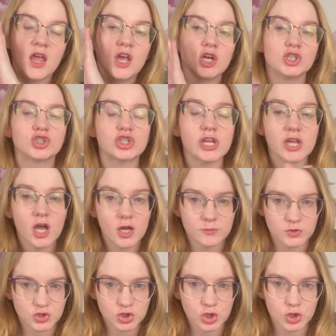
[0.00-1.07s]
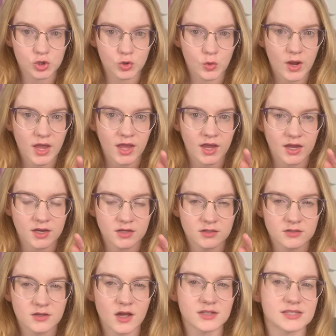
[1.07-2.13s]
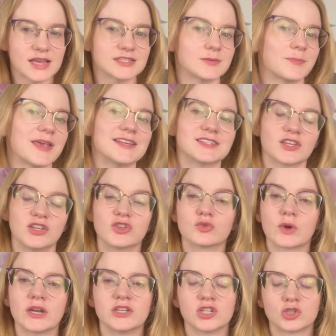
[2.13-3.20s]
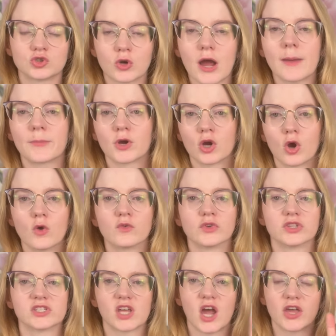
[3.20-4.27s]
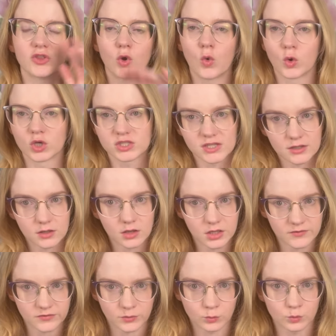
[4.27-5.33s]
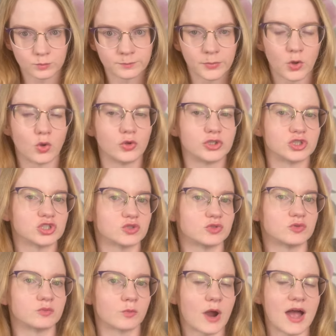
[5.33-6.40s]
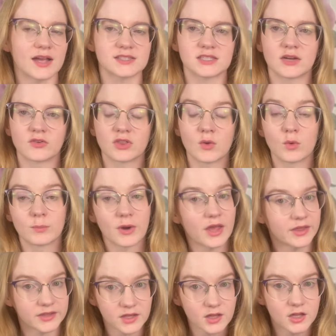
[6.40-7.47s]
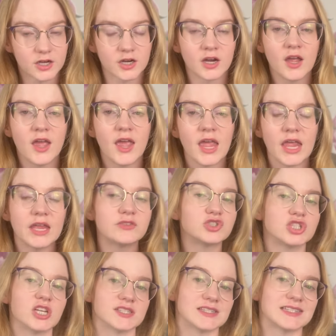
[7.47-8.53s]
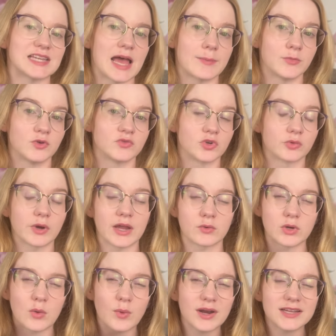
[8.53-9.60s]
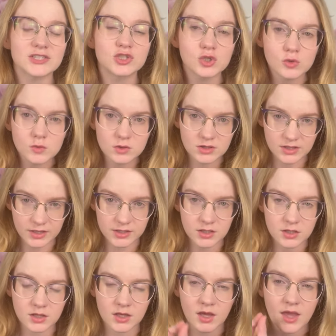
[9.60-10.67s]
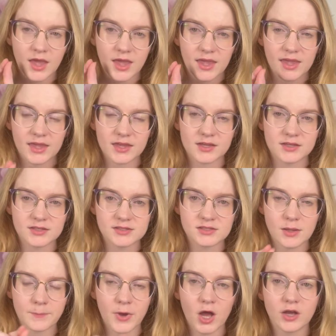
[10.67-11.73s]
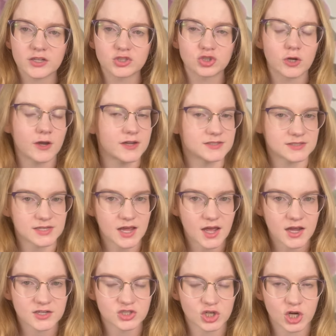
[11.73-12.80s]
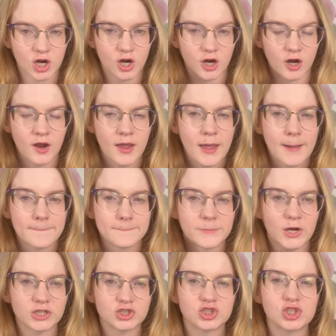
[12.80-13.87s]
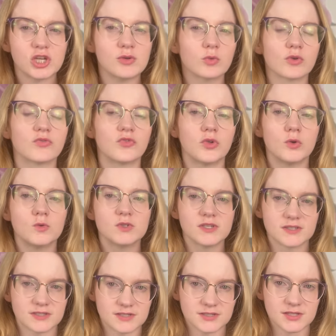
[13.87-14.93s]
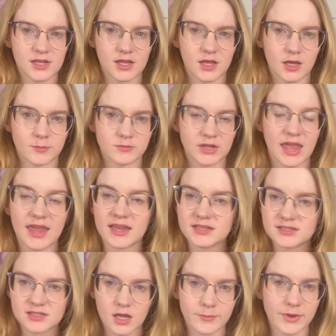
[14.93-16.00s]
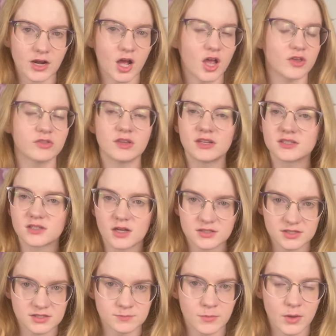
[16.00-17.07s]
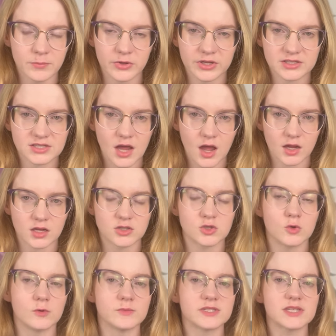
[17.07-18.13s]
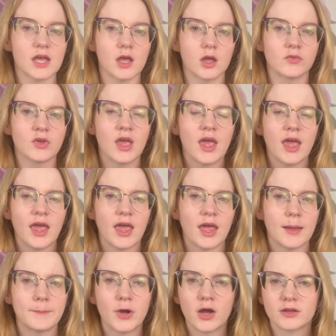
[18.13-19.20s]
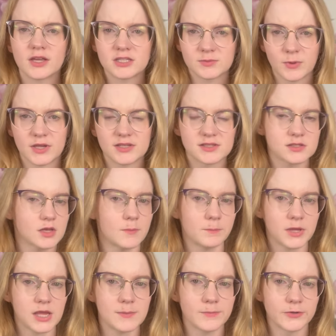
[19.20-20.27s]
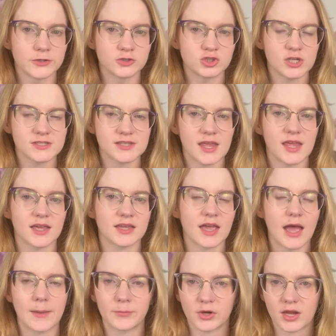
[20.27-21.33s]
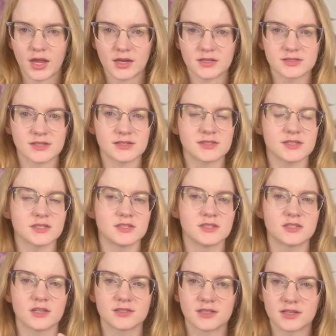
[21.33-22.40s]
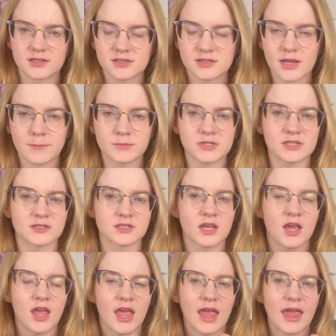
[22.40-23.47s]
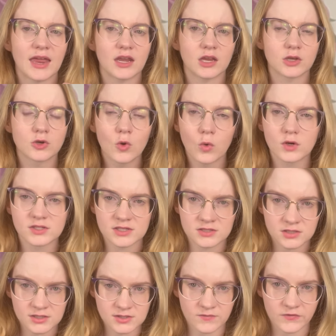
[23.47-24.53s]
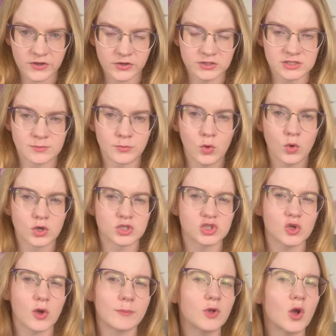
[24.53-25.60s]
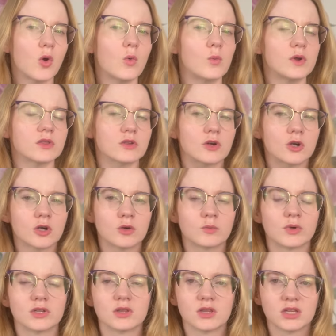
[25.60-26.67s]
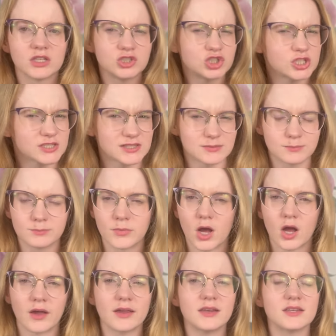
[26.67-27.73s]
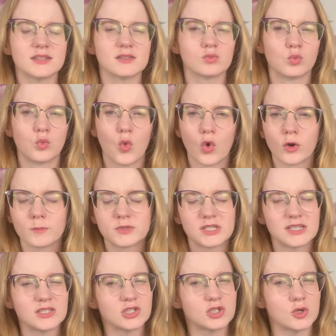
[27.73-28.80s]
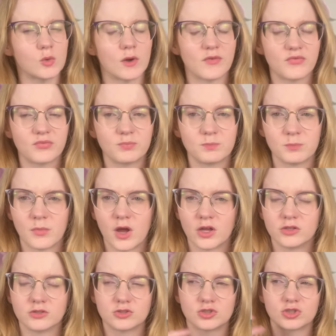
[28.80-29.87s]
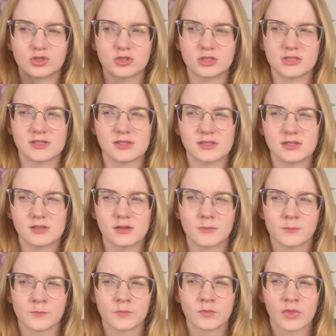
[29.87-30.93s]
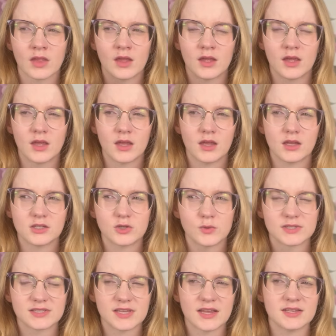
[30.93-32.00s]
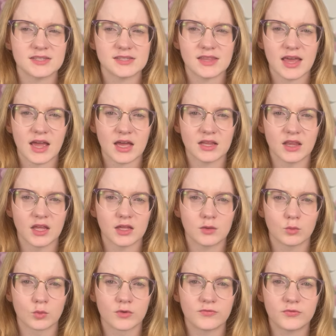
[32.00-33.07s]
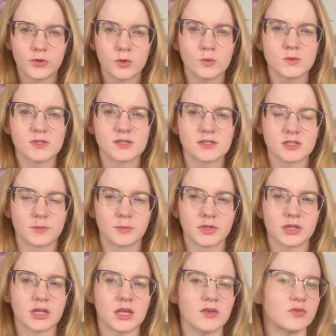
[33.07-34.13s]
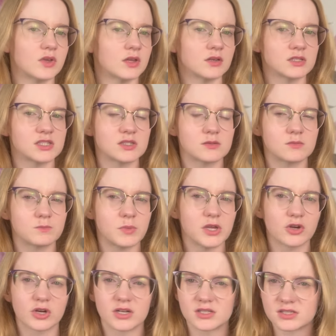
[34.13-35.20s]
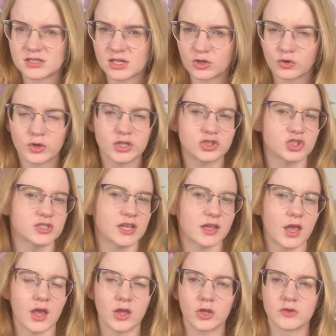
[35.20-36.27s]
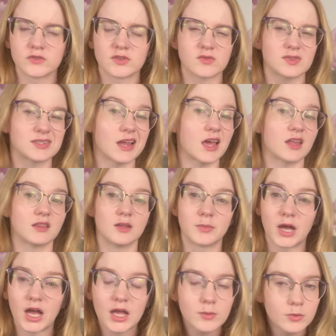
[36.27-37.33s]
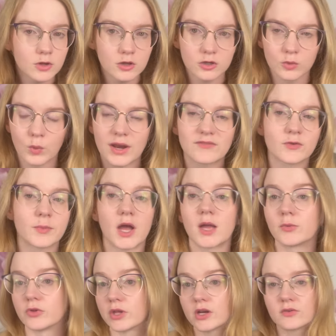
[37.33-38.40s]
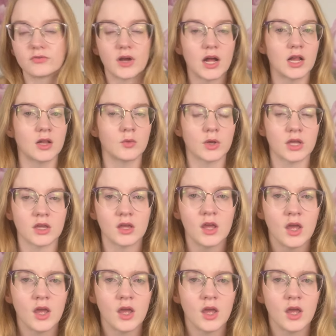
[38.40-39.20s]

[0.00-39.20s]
She comes too, and Guts has to basically threaten to drop her over the side of the horse and cliff and boulders and rocks and everything would probably kill her if she doesn't stop moving around. Now, what I do like is Puck is trying to talk to her, but she refuses to see him. Can't see him at all, thinks Guts is mumbling, talking to himself, and Puck explains some people just can't comprehend his existence, doesn't accept it, and ignores it, doesn't feel it's important. So I'm going with her religious mind is warped into a much into a sense that like refuses to believe in spirits and creatures like elves. This is not in the Bible or whatever Bible they're following